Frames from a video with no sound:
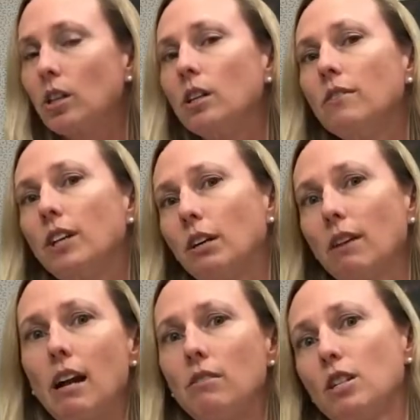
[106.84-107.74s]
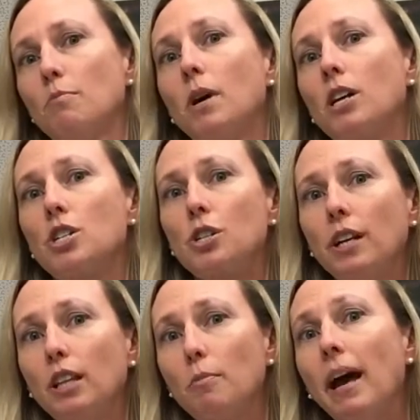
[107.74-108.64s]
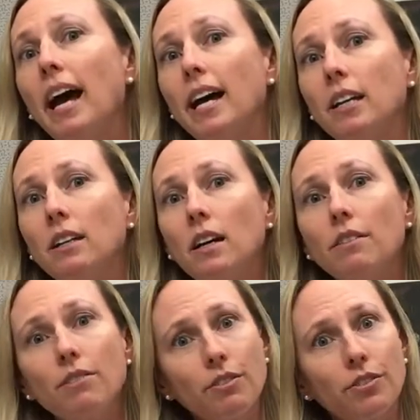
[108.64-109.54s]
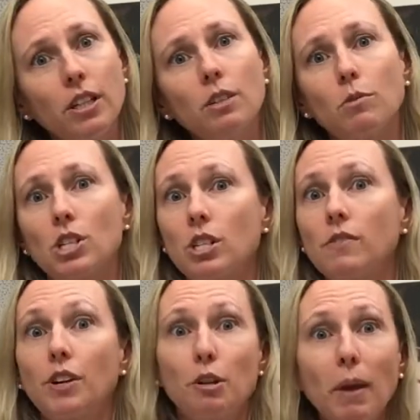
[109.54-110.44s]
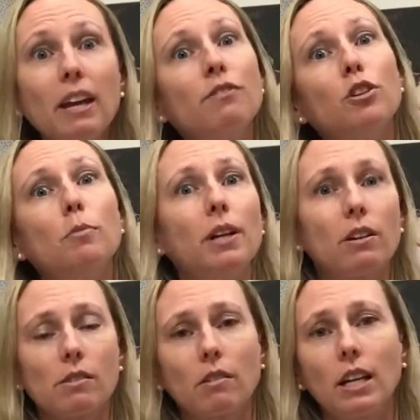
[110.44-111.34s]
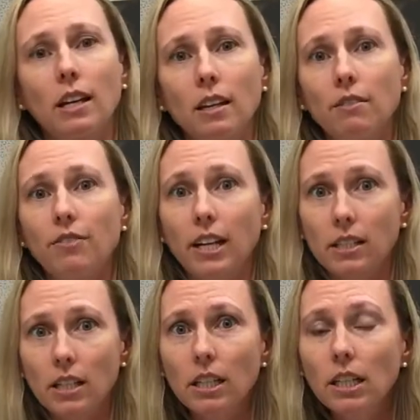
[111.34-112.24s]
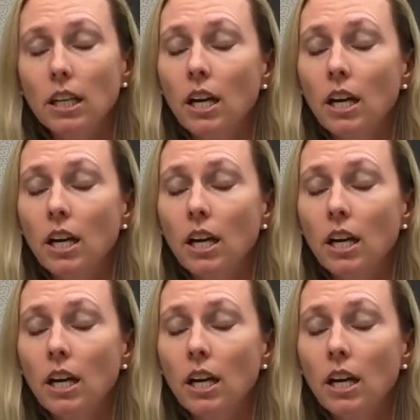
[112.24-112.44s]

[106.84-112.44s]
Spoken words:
curving around and puncturing the pad of the foot, which is very painful, but also can get infected.